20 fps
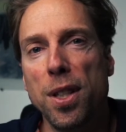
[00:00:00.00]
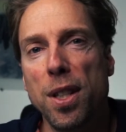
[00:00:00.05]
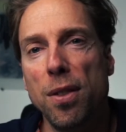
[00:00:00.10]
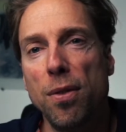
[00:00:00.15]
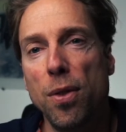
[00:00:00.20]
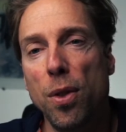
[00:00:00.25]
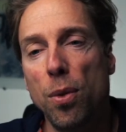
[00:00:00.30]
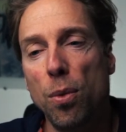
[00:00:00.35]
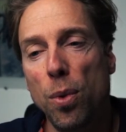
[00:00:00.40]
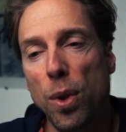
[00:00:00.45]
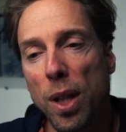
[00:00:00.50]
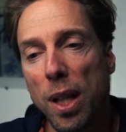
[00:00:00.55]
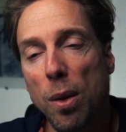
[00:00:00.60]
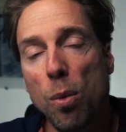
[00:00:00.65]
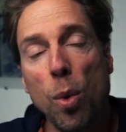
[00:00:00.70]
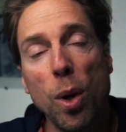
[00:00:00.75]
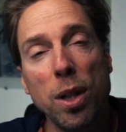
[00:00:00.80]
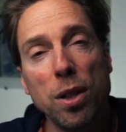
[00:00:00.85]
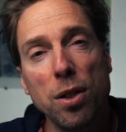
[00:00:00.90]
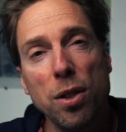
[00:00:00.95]
if you really
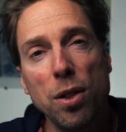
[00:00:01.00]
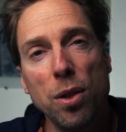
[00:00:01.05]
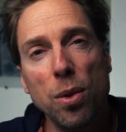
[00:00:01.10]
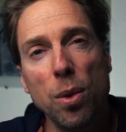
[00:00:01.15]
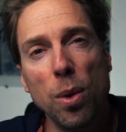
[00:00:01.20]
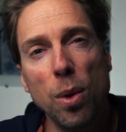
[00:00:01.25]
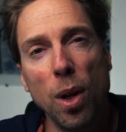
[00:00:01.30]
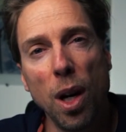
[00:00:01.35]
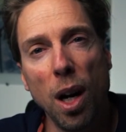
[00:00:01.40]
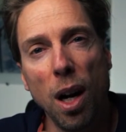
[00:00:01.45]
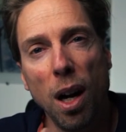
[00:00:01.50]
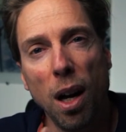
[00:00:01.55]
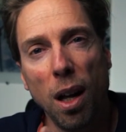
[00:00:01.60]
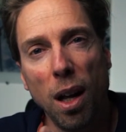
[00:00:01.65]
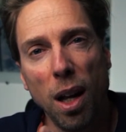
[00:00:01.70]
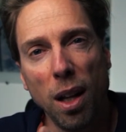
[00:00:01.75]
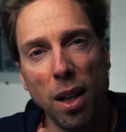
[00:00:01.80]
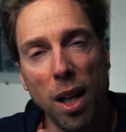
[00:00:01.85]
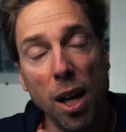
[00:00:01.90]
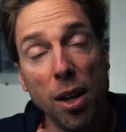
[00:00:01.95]
want to do
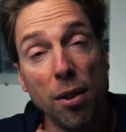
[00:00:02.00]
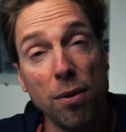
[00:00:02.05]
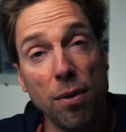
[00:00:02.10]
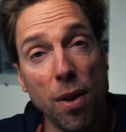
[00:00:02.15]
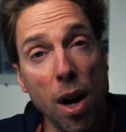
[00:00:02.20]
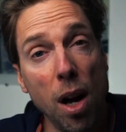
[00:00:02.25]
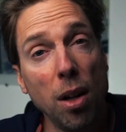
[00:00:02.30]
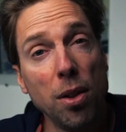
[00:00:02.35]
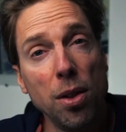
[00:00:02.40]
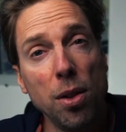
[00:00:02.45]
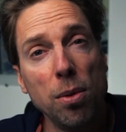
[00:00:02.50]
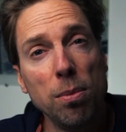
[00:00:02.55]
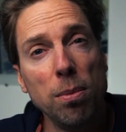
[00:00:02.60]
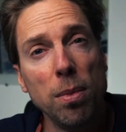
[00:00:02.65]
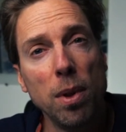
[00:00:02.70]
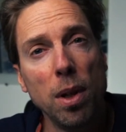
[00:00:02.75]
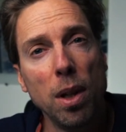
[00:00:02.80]
a lot of volume,